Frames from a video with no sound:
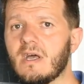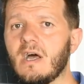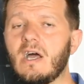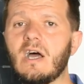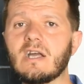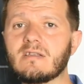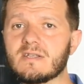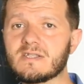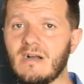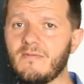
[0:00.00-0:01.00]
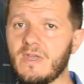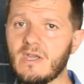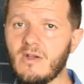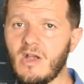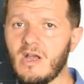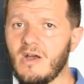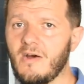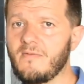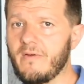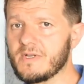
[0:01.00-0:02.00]
It is something
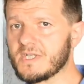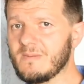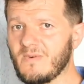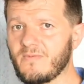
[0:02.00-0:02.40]
very simple